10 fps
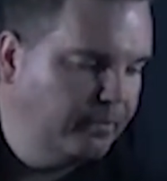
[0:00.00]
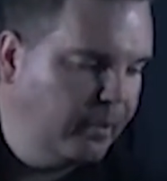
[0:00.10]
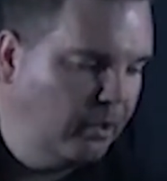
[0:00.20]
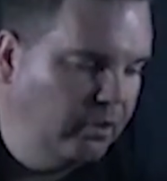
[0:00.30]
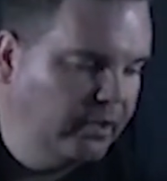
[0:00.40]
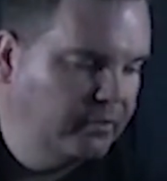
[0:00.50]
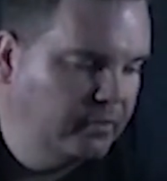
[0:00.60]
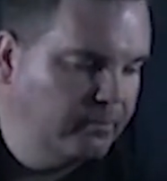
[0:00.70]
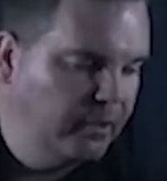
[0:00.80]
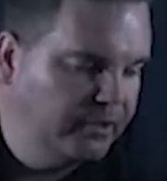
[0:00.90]
polar
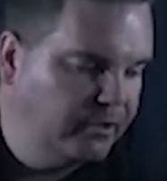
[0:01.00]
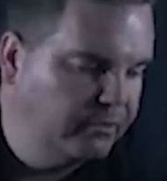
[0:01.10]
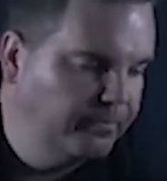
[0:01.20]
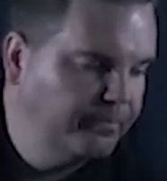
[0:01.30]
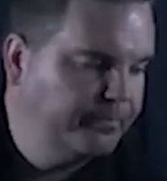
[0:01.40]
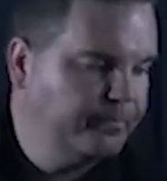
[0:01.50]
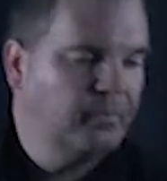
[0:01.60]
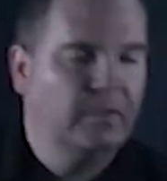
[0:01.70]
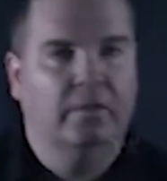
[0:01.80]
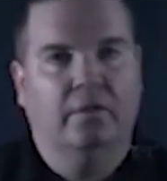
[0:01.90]
molecule.
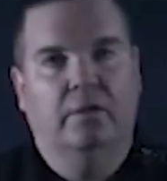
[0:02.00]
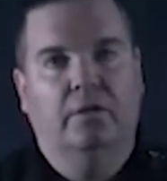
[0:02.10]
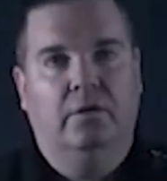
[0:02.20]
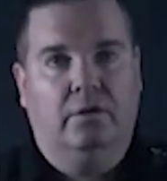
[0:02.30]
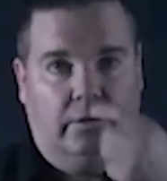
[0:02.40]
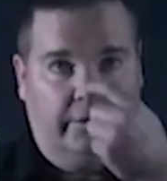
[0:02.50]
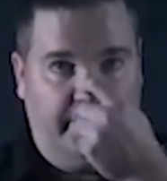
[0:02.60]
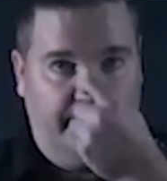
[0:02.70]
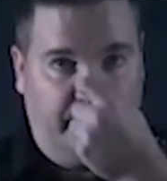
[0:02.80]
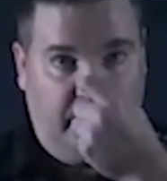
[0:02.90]
All
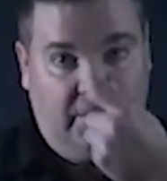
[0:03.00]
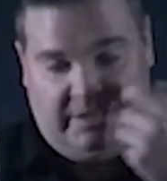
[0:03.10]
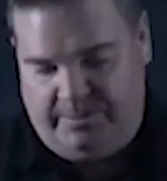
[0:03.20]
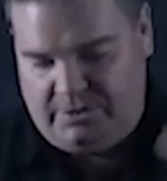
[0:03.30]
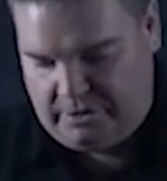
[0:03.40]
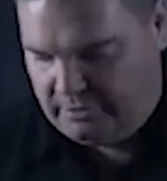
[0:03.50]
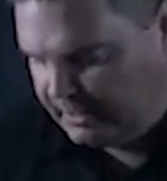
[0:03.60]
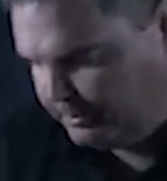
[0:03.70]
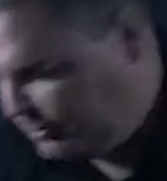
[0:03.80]
right, let me show you a couple